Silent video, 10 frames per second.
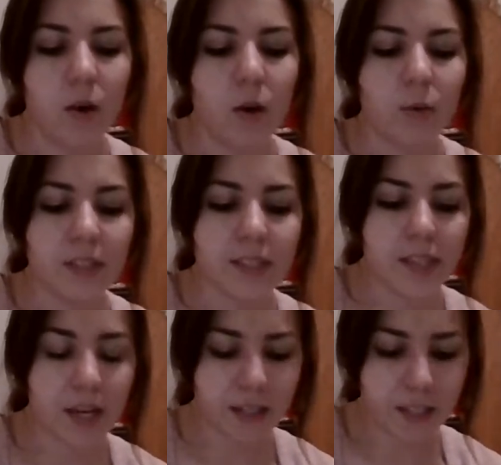With his
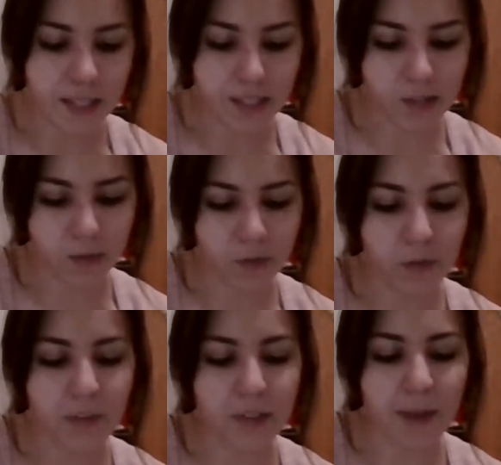tongue against the roof
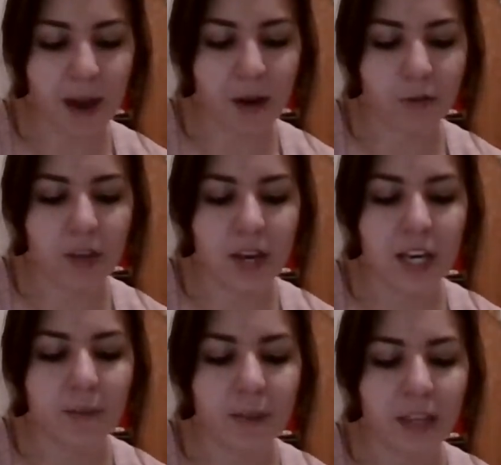of his mouth,
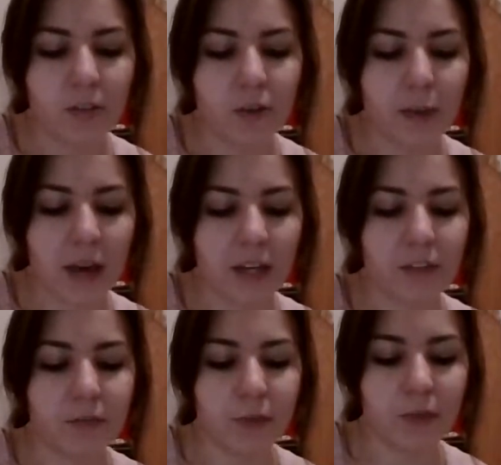he made the
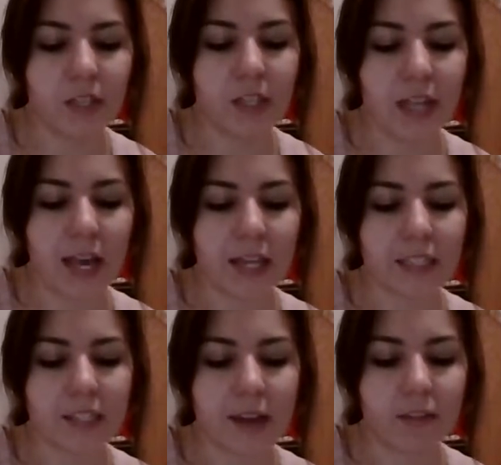repetitive, muted clacking
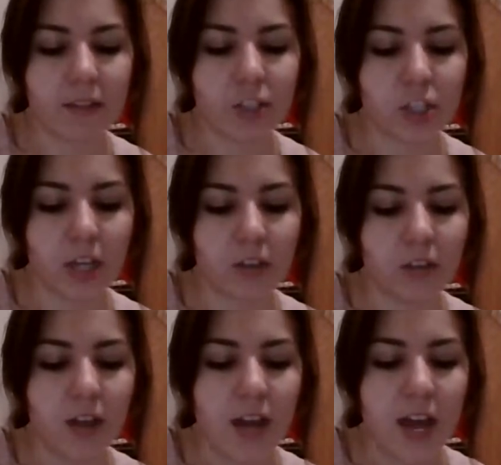sound of the shuttle,
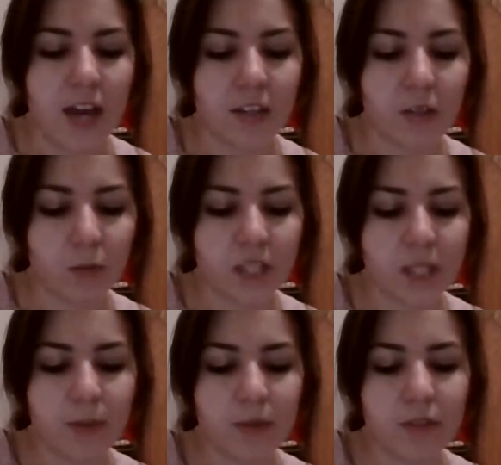and then the
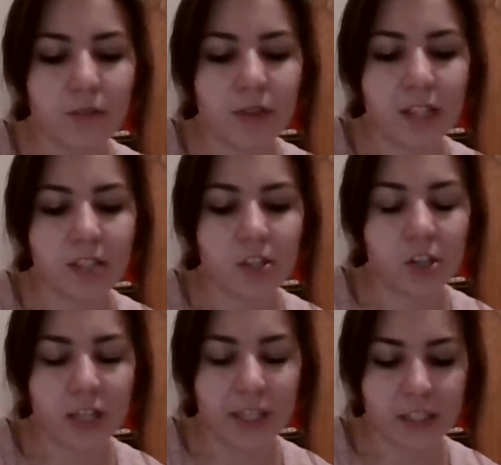whisper of the threads
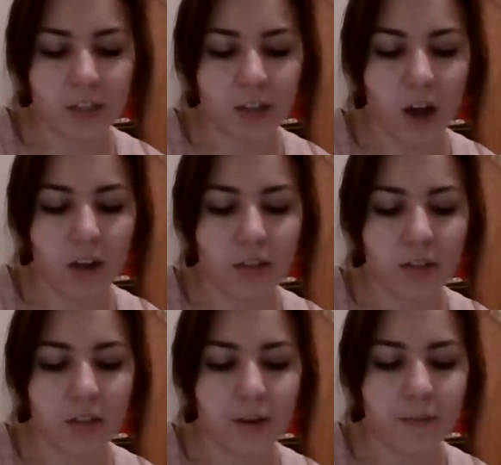turning into cloth.
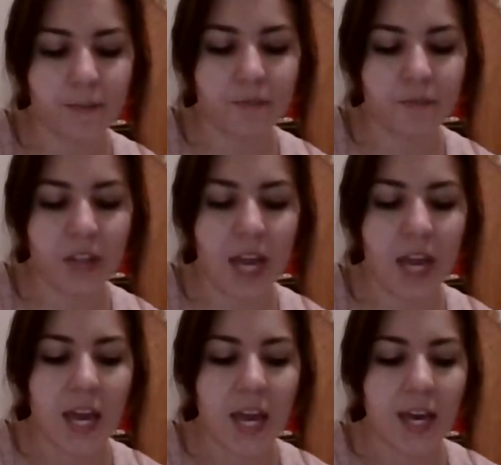
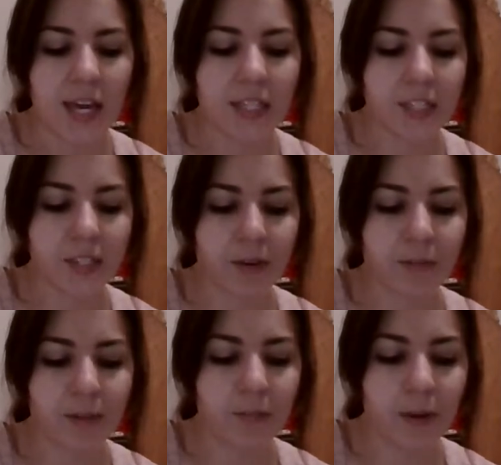And so I
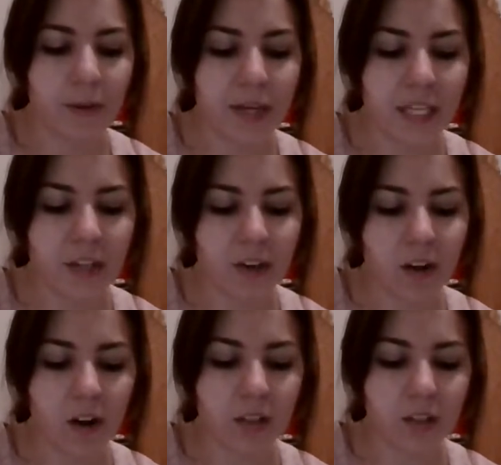made my way here
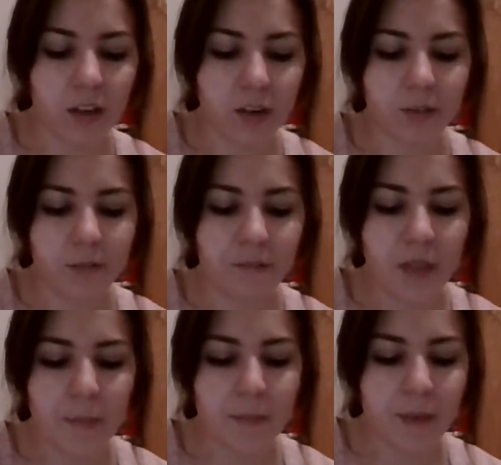all alone.
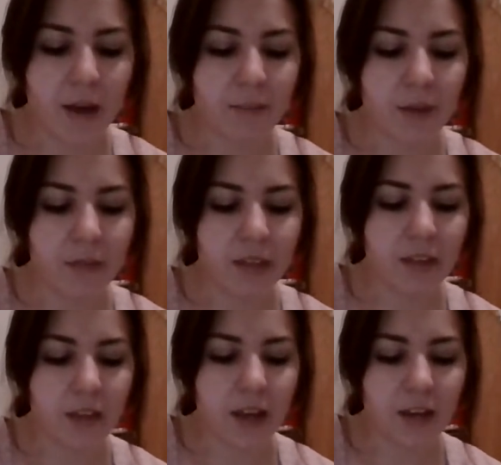Matt met me
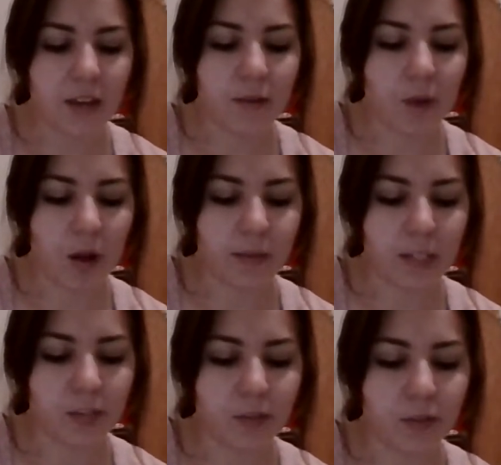then and brought me
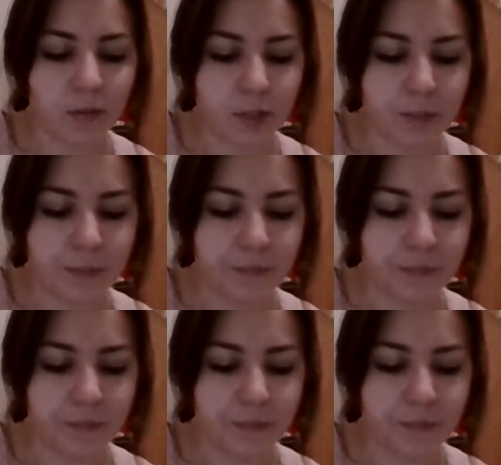to your room.